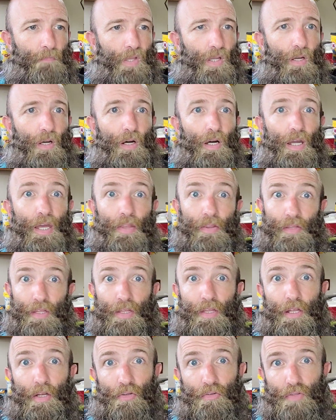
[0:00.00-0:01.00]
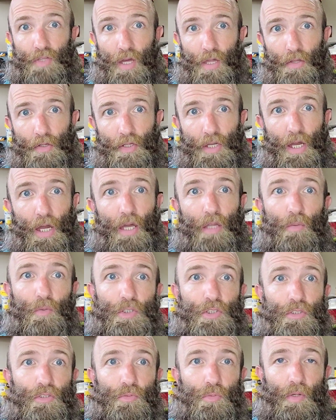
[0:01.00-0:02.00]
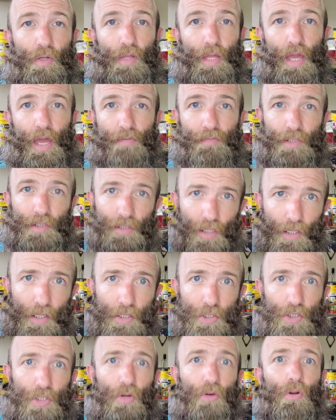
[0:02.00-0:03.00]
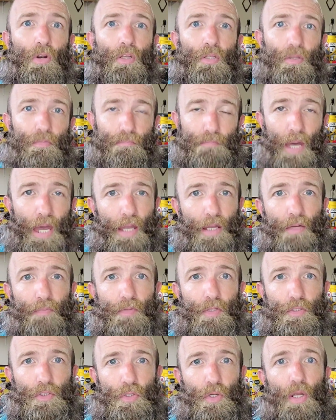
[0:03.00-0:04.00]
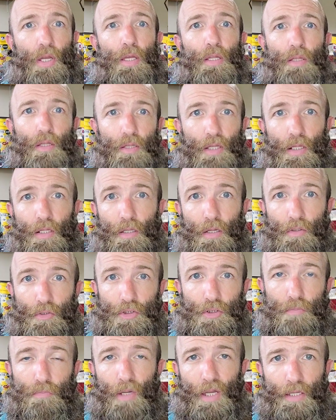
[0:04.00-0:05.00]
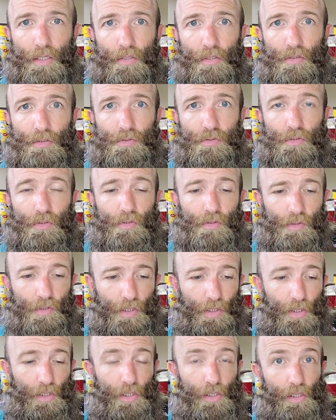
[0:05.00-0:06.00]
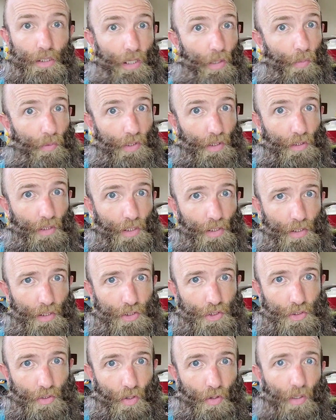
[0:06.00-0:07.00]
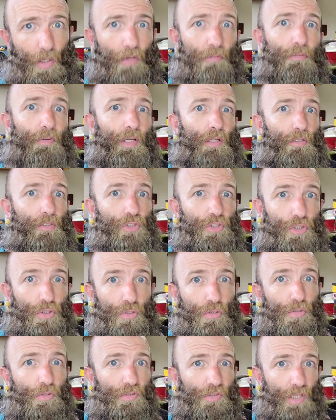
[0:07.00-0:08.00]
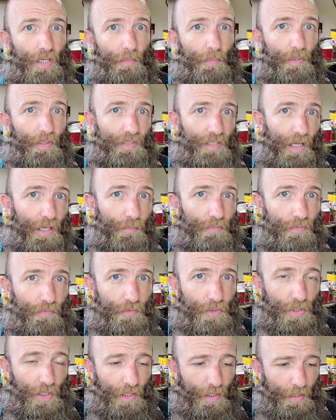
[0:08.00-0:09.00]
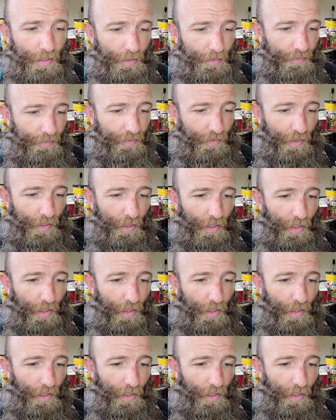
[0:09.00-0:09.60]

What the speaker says: And then there's the other kind, which is where they have a luggage car at the back of the train that they load your bike onto. Now with the luggage car, I found 2 separate types of trains,